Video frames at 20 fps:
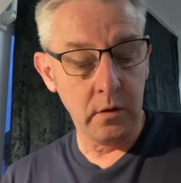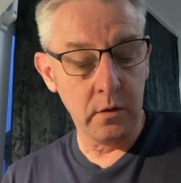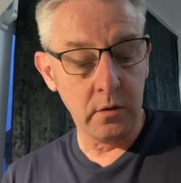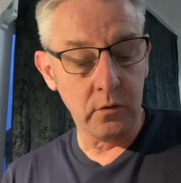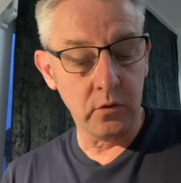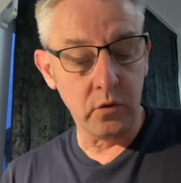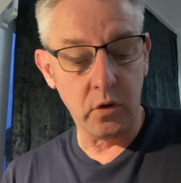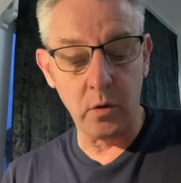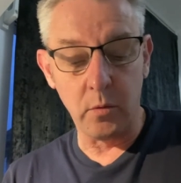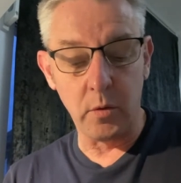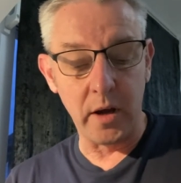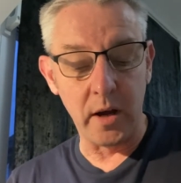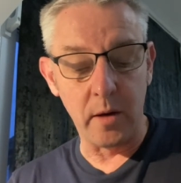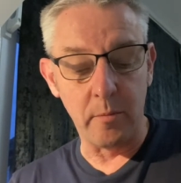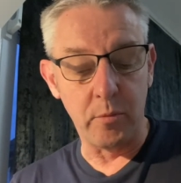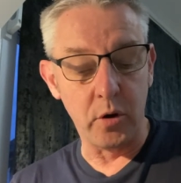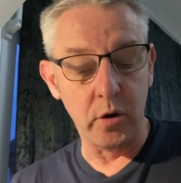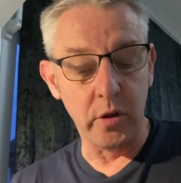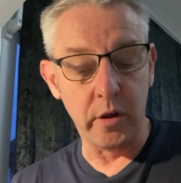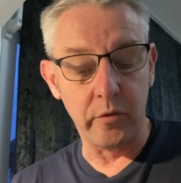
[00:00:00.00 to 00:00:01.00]
Don't know why I
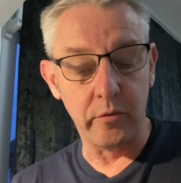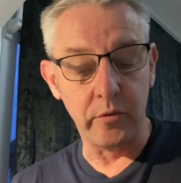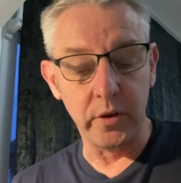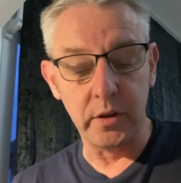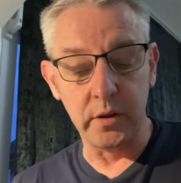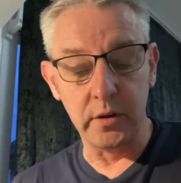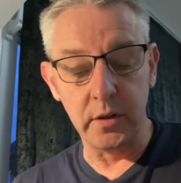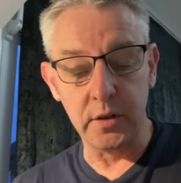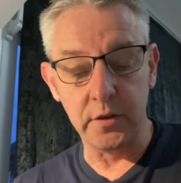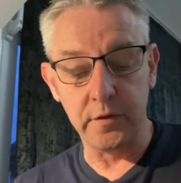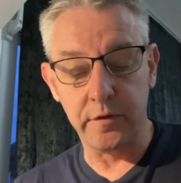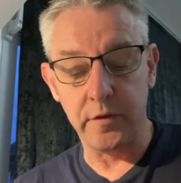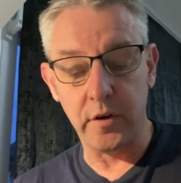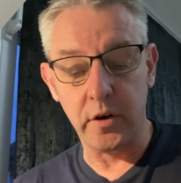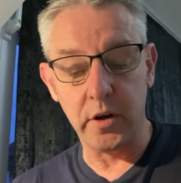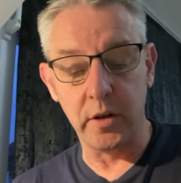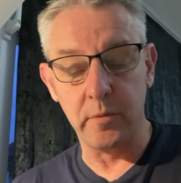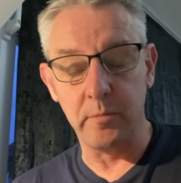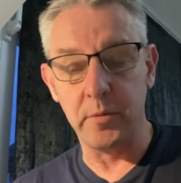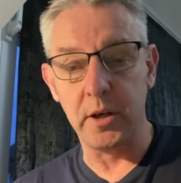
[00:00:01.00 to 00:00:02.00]
bother reading these
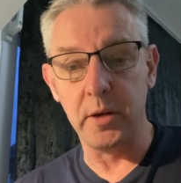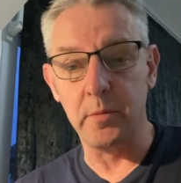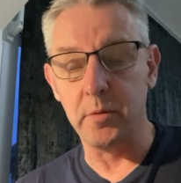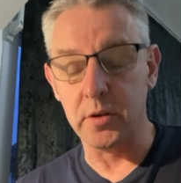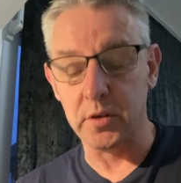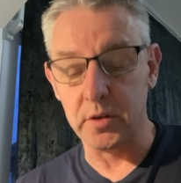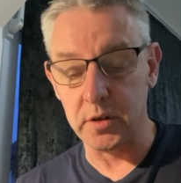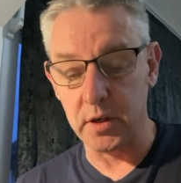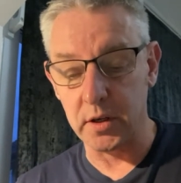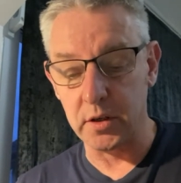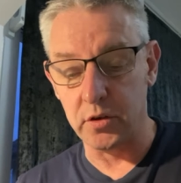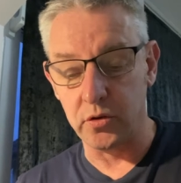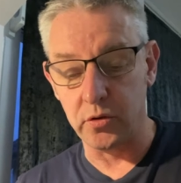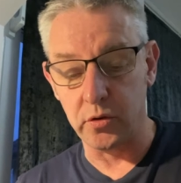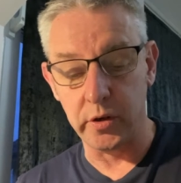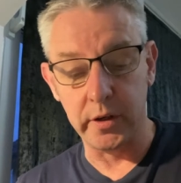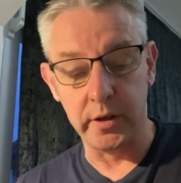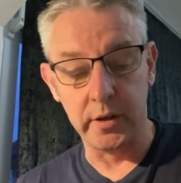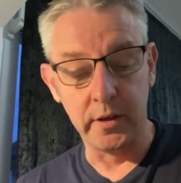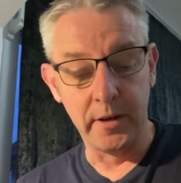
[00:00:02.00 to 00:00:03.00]
fucking papers, said
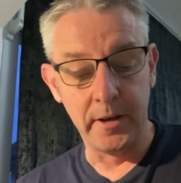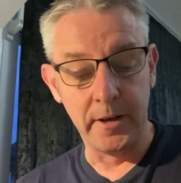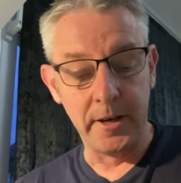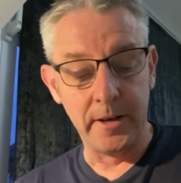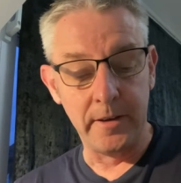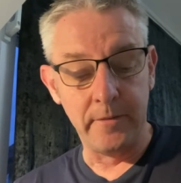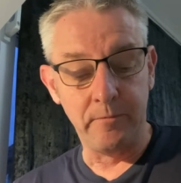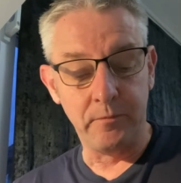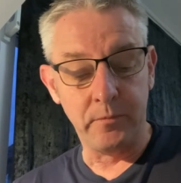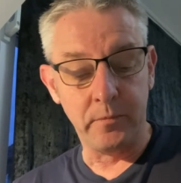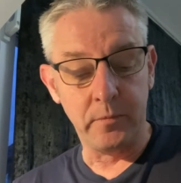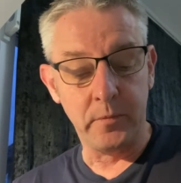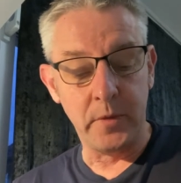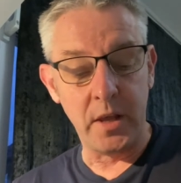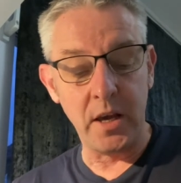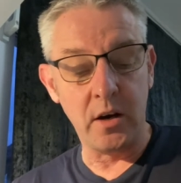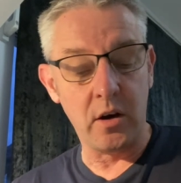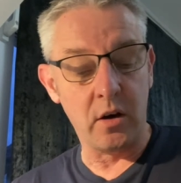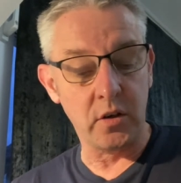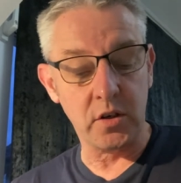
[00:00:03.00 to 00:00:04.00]
Joey. Nae
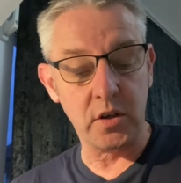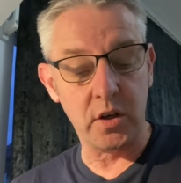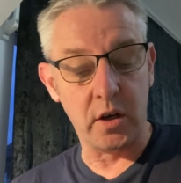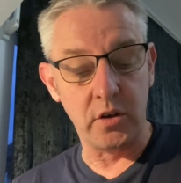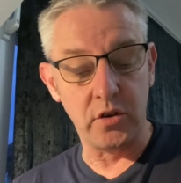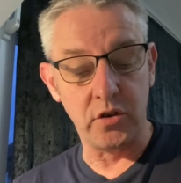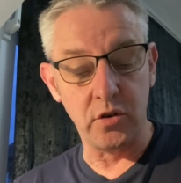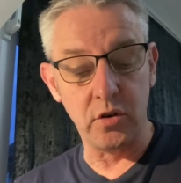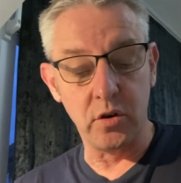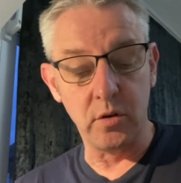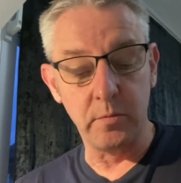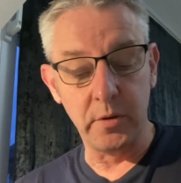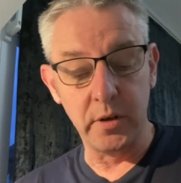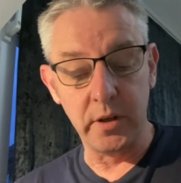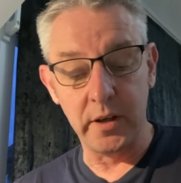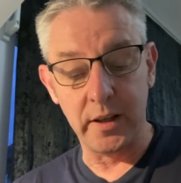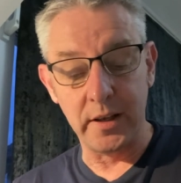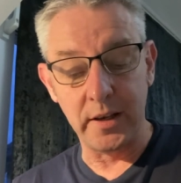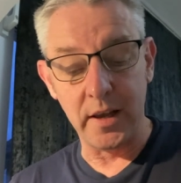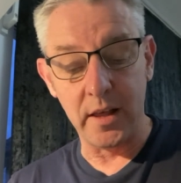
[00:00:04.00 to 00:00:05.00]
cunt's got a job,
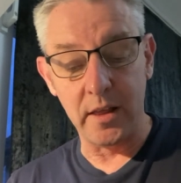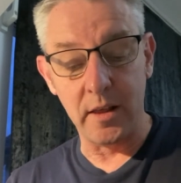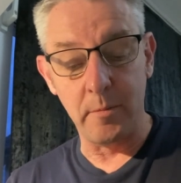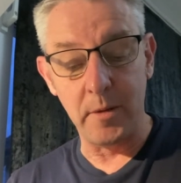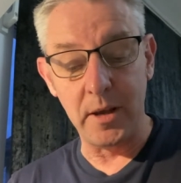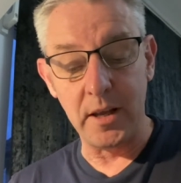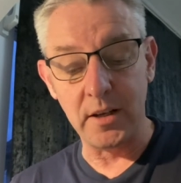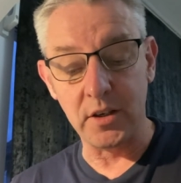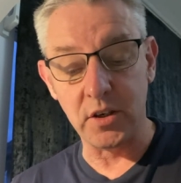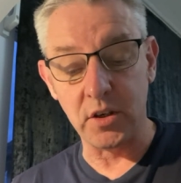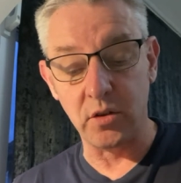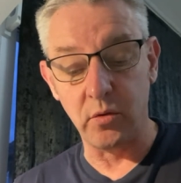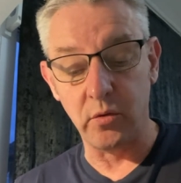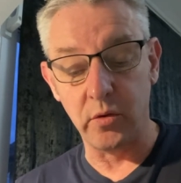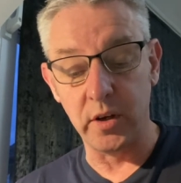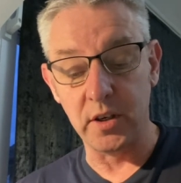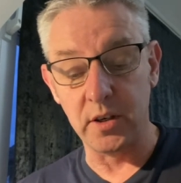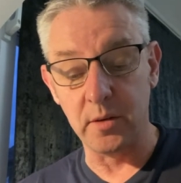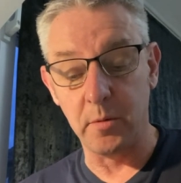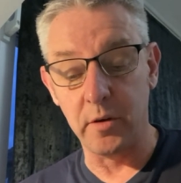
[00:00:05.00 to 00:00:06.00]
and yet the main
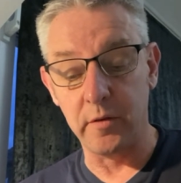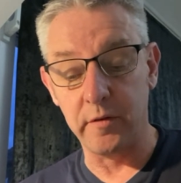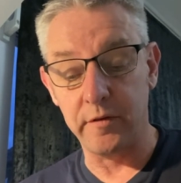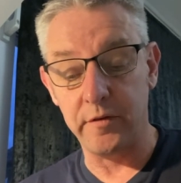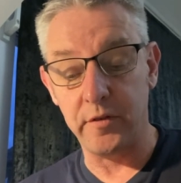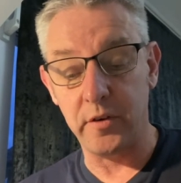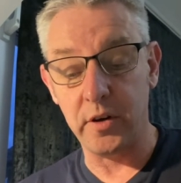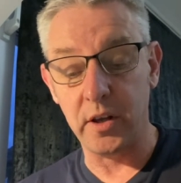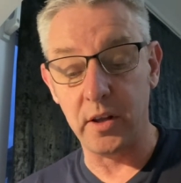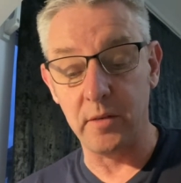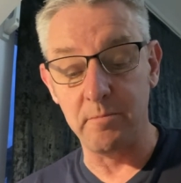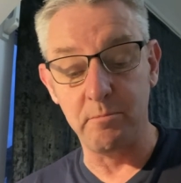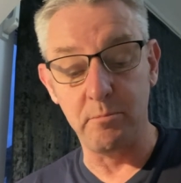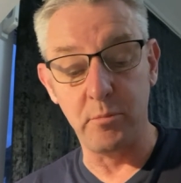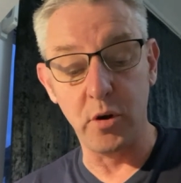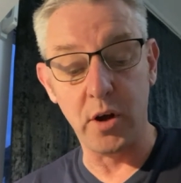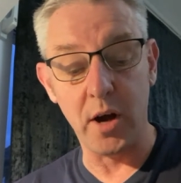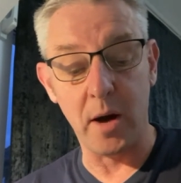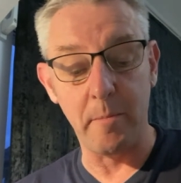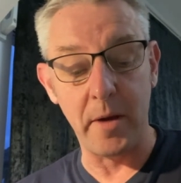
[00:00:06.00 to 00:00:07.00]
story's about fucking
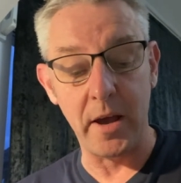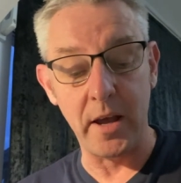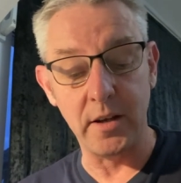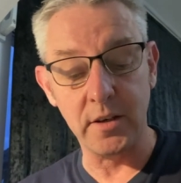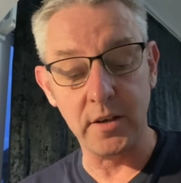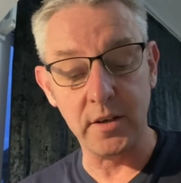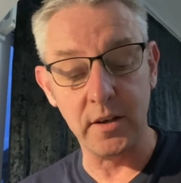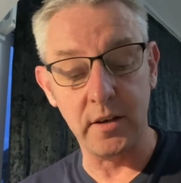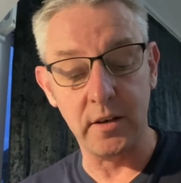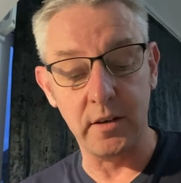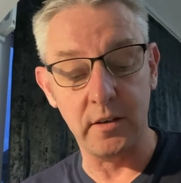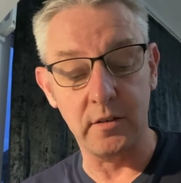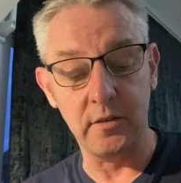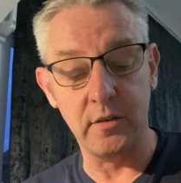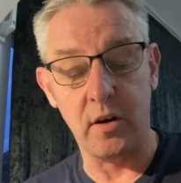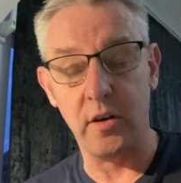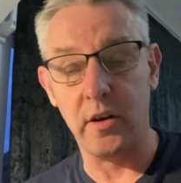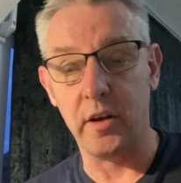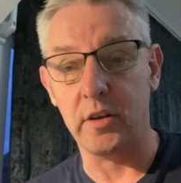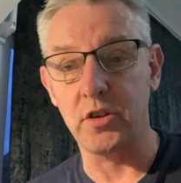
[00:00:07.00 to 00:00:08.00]
Booger Benson and
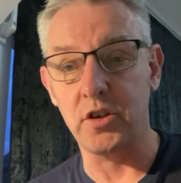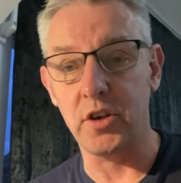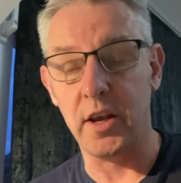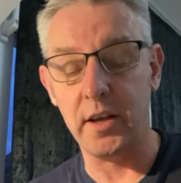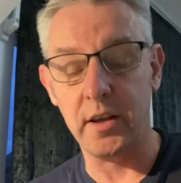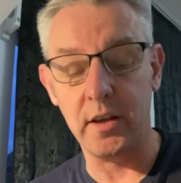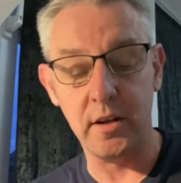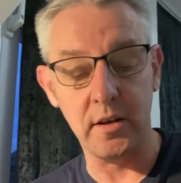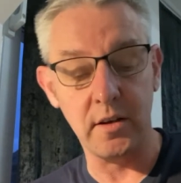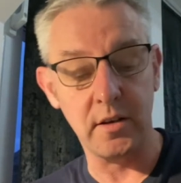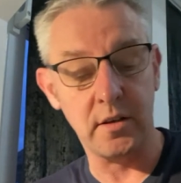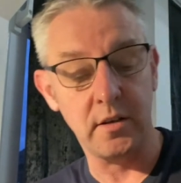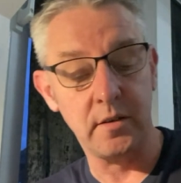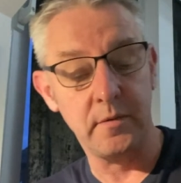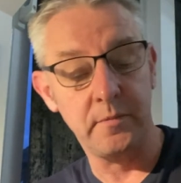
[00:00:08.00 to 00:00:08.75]
Tucker Jenkins.